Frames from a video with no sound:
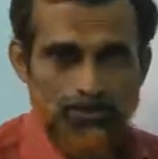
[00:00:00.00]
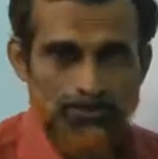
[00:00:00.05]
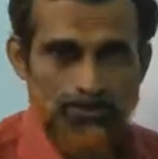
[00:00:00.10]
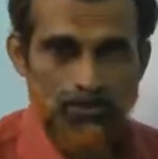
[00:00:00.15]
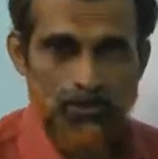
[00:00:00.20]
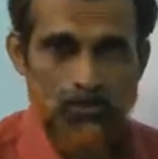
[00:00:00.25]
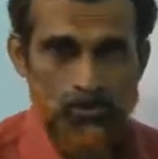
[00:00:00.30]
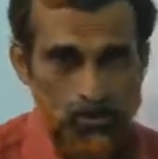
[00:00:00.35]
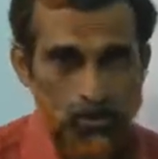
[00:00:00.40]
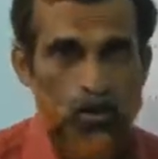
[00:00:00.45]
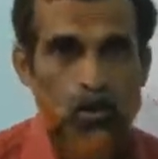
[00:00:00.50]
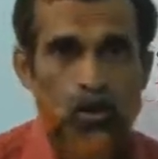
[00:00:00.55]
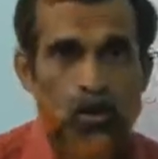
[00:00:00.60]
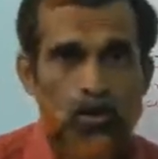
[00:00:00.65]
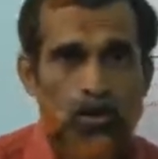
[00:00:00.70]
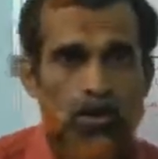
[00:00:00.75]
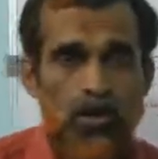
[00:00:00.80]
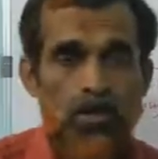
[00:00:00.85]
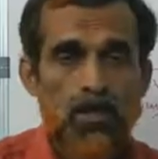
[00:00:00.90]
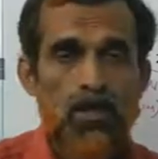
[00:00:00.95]
So,
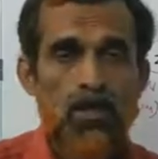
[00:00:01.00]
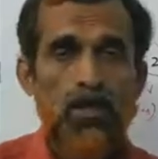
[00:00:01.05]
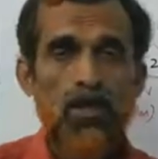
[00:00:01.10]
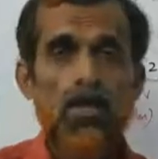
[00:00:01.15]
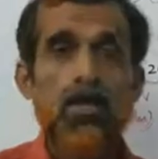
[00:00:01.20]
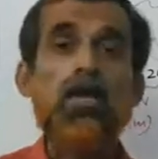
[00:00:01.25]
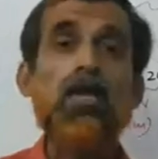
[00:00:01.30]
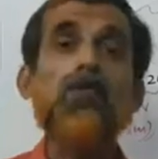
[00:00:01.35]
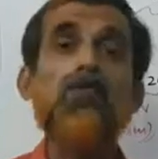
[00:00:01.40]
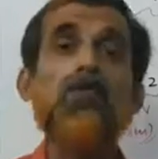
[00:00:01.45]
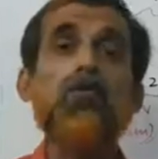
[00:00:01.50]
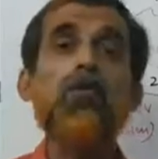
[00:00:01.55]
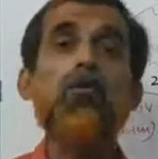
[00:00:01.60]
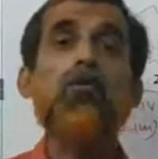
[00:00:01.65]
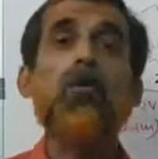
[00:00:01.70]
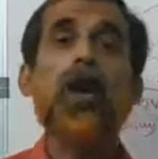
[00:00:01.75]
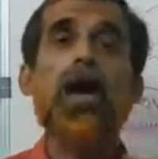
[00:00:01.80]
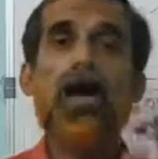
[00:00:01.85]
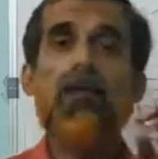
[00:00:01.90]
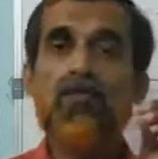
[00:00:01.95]
if you
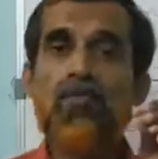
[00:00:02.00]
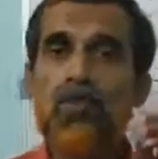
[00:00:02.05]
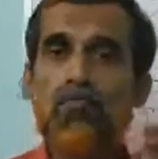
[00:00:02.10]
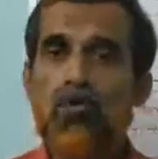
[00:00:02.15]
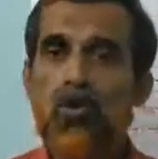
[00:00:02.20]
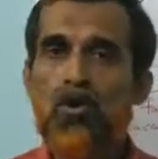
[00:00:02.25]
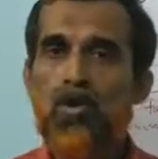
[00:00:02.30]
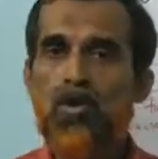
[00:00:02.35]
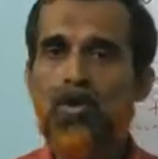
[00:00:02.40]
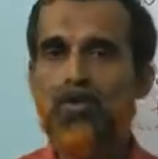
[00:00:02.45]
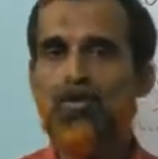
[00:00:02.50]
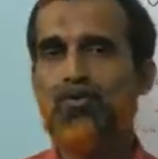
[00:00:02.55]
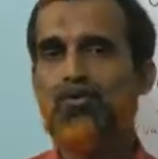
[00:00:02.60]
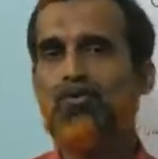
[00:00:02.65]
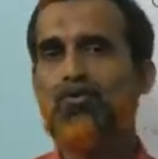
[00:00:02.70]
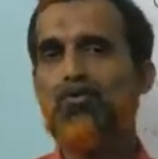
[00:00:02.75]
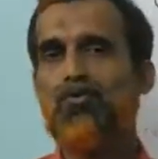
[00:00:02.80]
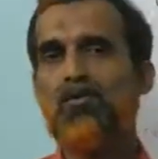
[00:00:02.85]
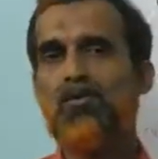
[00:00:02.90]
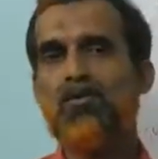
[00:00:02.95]
have a
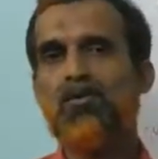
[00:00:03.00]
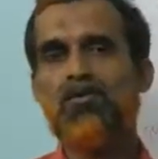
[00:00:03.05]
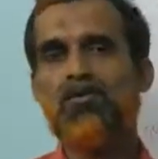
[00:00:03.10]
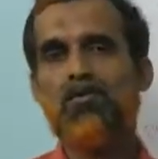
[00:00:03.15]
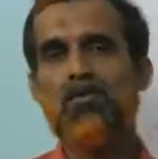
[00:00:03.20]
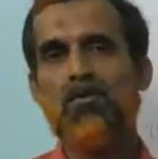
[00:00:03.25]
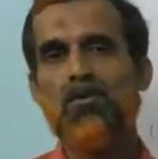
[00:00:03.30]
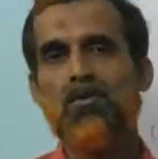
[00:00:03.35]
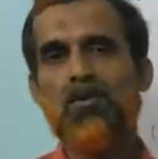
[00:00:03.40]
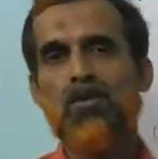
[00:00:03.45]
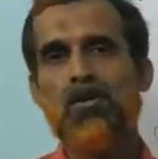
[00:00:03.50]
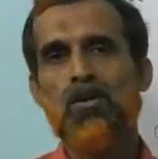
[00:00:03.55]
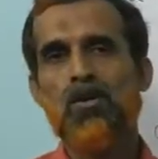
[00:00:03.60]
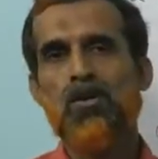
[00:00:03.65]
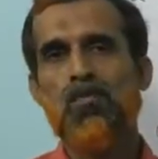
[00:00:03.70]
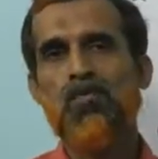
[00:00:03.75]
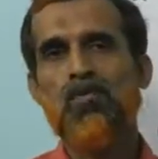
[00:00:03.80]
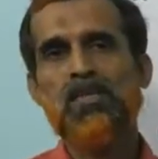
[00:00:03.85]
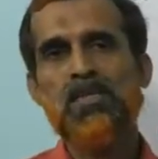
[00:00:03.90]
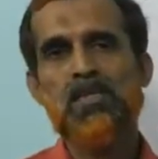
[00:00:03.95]
molecule
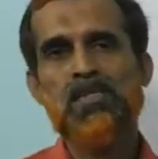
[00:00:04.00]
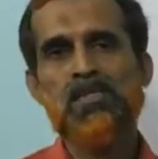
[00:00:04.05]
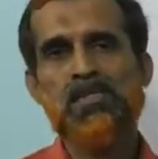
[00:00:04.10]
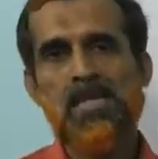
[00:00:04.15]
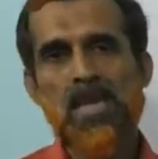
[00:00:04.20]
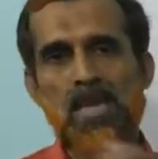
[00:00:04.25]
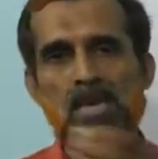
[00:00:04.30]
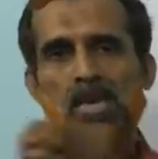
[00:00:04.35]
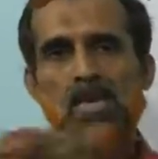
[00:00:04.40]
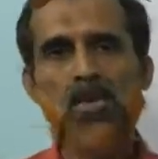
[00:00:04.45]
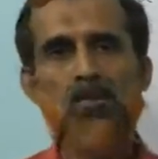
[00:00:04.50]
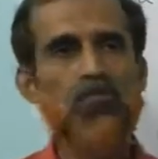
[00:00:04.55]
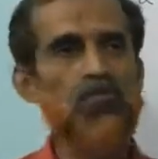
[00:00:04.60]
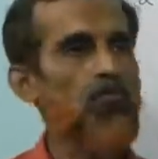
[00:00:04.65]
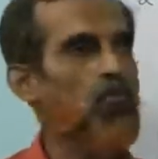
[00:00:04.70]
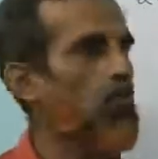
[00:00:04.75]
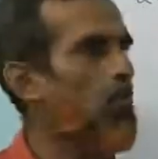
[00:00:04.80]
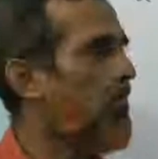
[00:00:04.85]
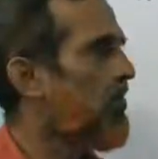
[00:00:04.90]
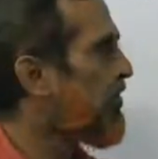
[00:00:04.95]
which is taken
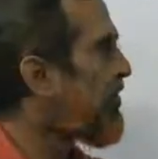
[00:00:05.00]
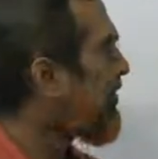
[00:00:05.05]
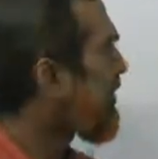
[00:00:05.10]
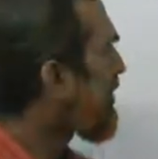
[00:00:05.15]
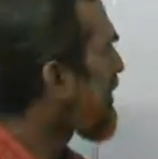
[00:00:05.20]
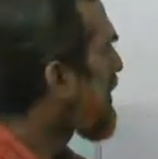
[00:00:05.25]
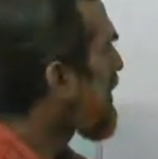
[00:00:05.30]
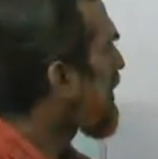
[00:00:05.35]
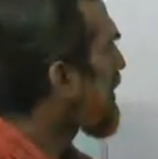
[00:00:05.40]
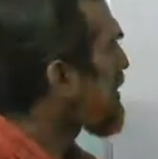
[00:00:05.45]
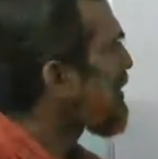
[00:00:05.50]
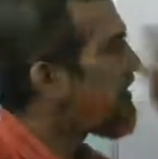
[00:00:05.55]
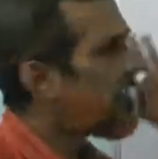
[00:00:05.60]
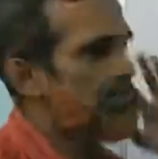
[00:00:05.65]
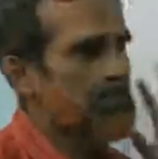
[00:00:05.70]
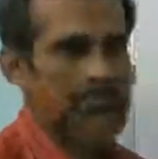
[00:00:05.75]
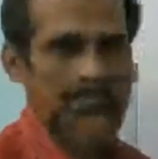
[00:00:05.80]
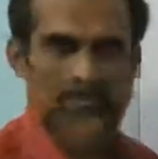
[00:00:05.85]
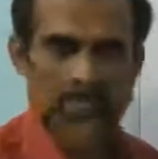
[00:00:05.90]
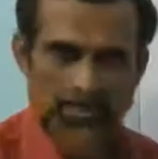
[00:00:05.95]
for this
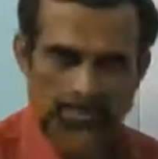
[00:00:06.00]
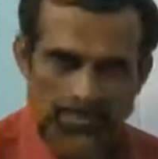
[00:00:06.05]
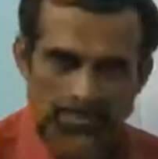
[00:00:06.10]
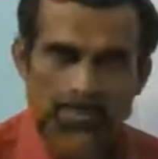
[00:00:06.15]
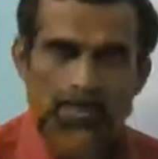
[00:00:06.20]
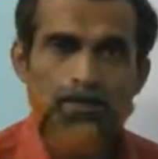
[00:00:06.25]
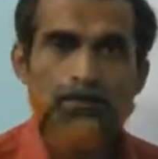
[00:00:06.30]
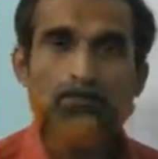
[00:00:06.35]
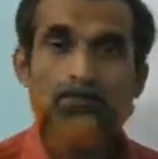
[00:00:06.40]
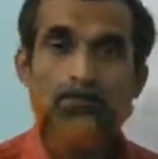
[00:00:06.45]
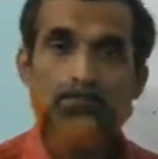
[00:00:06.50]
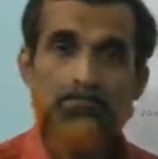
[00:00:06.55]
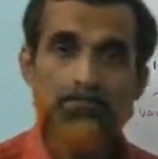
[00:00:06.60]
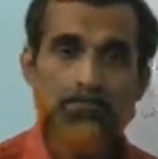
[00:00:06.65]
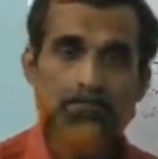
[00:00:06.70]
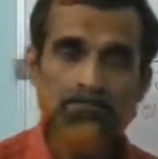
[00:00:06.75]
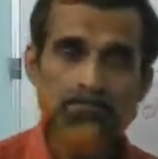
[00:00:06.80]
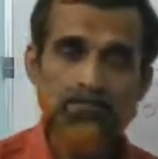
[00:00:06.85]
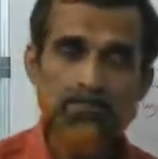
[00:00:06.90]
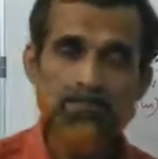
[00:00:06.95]
study
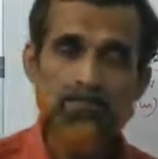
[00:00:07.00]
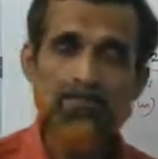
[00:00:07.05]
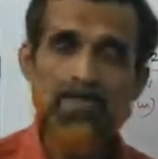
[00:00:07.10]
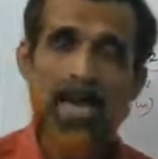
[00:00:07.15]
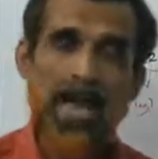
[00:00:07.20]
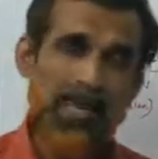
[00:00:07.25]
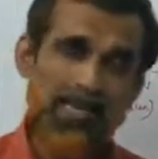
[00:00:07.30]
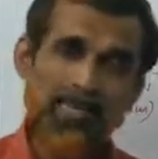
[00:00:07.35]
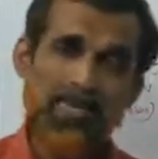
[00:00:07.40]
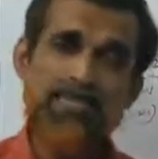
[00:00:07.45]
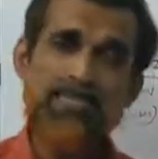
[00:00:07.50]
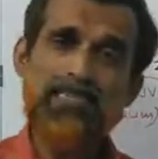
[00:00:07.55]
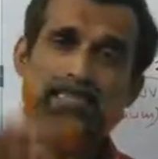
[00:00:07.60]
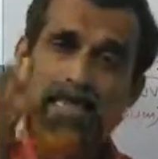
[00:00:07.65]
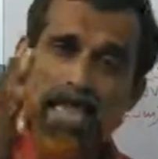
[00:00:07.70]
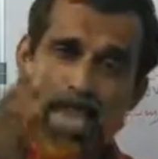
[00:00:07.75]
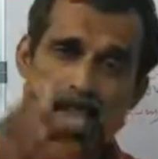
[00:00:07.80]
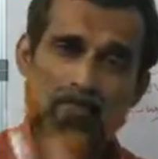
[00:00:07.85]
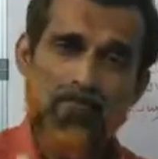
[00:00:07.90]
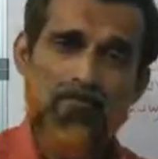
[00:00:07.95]
and it is
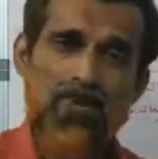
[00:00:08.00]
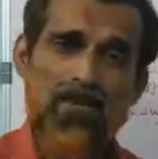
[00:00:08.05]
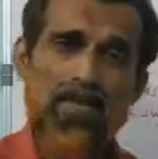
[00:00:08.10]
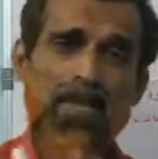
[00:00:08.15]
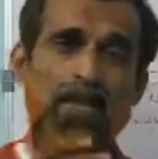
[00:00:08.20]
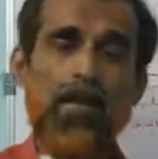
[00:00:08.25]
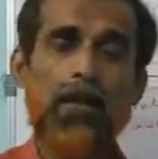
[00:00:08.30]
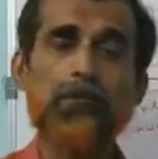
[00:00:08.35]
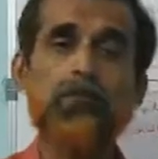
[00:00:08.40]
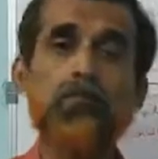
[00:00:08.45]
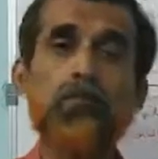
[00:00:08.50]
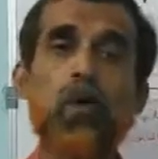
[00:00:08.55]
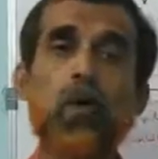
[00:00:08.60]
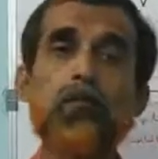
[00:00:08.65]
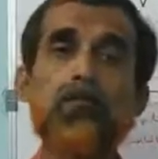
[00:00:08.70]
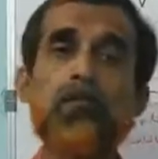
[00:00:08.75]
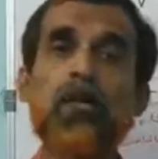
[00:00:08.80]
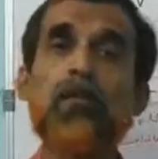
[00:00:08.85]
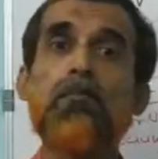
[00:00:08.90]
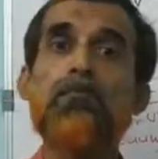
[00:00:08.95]
having an
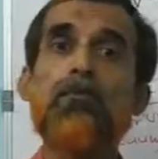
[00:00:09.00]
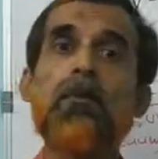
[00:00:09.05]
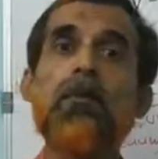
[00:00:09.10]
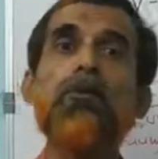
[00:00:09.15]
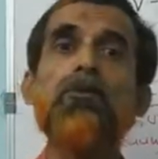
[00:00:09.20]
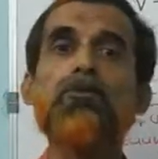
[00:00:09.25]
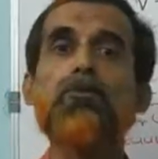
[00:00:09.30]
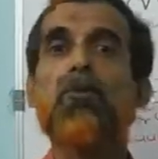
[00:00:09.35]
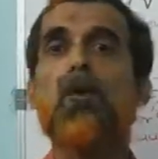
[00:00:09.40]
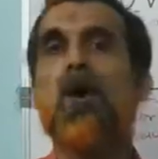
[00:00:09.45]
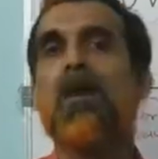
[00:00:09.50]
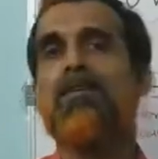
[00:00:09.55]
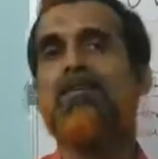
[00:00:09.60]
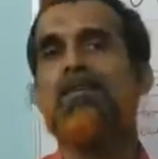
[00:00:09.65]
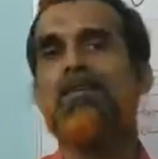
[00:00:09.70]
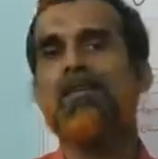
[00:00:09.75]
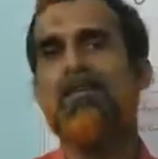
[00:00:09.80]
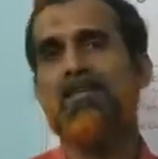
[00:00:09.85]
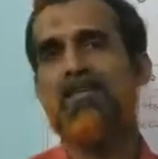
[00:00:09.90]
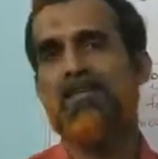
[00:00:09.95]
absorption below
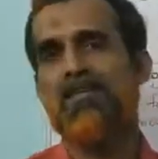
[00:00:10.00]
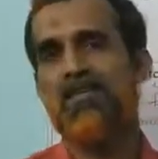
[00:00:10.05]
200,